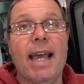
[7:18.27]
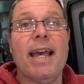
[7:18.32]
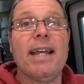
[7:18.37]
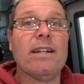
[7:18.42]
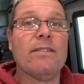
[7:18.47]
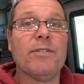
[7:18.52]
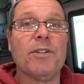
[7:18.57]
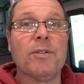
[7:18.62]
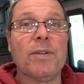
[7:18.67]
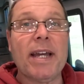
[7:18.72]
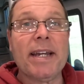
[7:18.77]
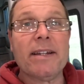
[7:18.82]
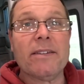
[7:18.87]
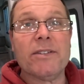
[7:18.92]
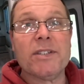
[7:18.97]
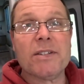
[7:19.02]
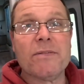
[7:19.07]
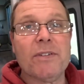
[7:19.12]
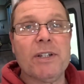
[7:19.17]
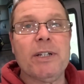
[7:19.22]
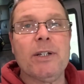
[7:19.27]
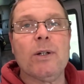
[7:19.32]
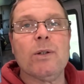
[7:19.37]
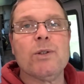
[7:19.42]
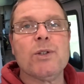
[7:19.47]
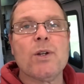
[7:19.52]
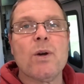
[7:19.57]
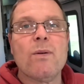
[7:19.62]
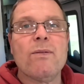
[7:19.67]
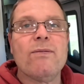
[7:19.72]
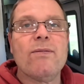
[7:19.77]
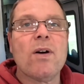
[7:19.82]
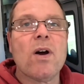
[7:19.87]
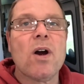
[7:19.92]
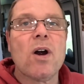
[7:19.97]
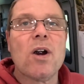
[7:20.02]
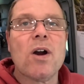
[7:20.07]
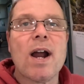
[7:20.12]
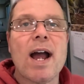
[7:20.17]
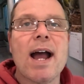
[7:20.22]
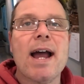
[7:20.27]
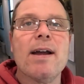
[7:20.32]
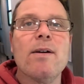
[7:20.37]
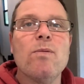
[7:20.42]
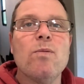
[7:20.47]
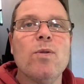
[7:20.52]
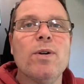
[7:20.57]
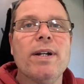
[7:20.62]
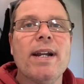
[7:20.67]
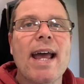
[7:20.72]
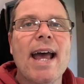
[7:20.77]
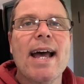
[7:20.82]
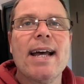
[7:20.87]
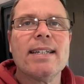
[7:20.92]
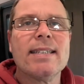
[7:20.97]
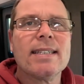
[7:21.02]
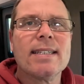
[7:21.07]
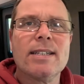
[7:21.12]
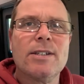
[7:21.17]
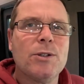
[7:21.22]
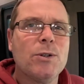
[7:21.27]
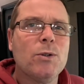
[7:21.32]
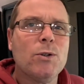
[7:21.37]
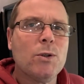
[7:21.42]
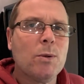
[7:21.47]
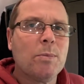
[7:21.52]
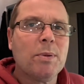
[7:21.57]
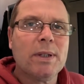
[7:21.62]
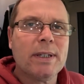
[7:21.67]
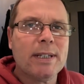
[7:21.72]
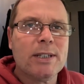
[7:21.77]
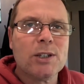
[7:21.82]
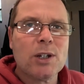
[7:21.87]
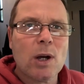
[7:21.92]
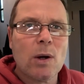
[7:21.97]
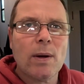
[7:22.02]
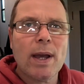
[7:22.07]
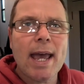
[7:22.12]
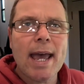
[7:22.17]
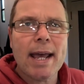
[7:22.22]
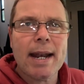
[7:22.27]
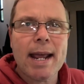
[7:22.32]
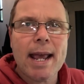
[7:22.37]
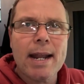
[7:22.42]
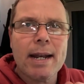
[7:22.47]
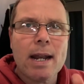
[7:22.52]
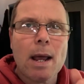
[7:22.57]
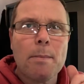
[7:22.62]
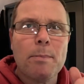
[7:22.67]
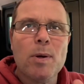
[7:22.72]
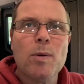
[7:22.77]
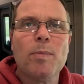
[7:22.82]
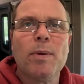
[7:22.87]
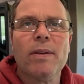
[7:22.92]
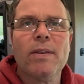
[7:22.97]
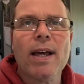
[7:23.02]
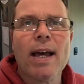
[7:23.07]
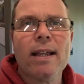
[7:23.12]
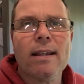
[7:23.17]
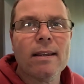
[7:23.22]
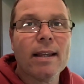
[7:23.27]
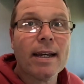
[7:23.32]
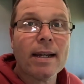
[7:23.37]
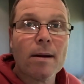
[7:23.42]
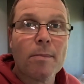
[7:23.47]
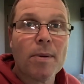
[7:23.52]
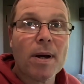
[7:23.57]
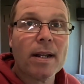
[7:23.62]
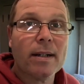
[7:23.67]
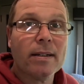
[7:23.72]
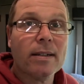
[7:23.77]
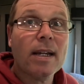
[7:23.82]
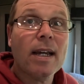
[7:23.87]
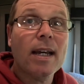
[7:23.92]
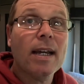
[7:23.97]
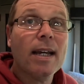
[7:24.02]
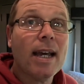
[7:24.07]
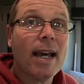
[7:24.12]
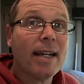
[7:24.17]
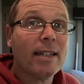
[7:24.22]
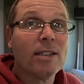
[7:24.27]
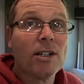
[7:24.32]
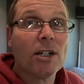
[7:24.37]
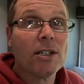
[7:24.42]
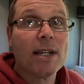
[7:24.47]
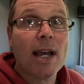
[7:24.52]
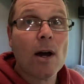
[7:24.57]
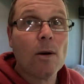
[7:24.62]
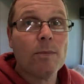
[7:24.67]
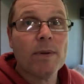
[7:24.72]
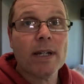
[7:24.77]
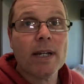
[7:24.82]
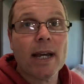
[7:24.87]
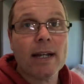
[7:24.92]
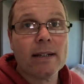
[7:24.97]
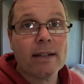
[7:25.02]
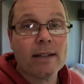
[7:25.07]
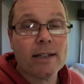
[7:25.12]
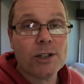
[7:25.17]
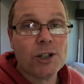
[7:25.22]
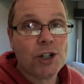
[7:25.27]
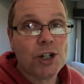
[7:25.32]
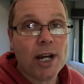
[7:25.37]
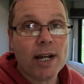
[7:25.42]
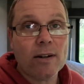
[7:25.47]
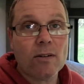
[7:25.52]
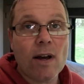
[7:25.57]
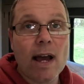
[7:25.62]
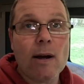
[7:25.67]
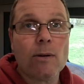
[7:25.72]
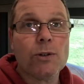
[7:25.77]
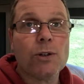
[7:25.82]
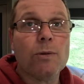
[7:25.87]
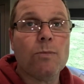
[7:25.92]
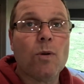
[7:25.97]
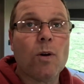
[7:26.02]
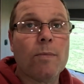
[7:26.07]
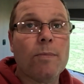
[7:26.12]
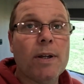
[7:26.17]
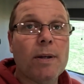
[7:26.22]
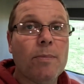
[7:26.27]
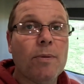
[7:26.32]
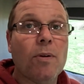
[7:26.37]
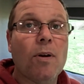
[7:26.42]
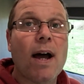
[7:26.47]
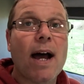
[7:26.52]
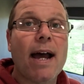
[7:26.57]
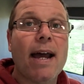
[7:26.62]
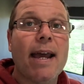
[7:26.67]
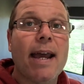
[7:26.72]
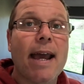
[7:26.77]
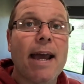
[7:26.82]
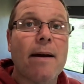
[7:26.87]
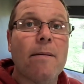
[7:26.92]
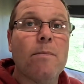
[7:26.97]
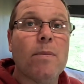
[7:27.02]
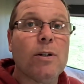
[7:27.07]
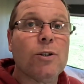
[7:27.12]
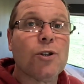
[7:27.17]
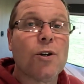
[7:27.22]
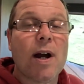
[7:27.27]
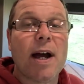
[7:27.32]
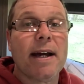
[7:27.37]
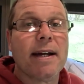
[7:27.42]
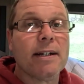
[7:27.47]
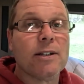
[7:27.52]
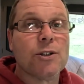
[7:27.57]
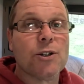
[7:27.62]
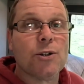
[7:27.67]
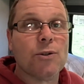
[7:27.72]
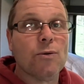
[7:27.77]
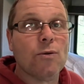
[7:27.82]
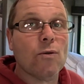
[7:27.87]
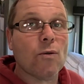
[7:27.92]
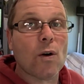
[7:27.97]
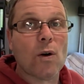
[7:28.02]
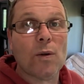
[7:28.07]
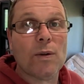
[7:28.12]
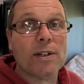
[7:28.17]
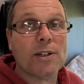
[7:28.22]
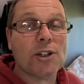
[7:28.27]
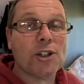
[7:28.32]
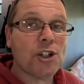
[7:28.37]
And if you're liking this video so far, I would ask you to please go ahead and boop that like button. It does help me get this channel out to more people. I am trying to grow this